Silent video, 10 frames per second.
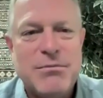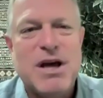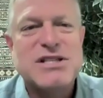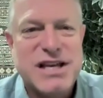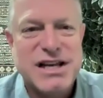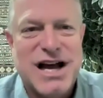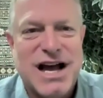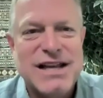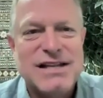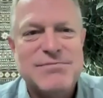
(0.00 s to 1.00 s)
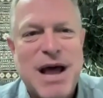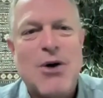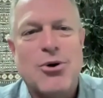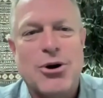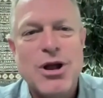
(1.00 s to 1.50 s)
muscadine
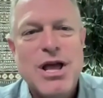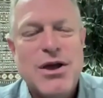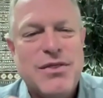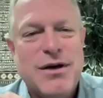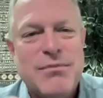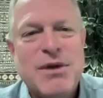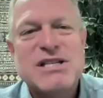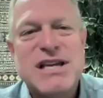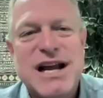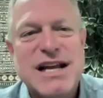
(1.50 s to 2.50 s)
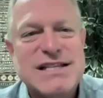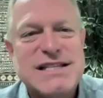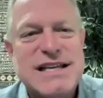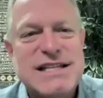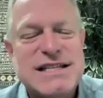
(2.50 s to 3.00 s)
powder, the muscadine
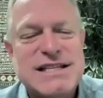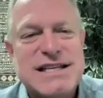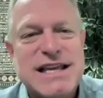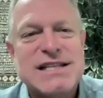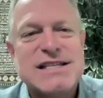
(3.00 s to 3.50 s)
seeds and skins,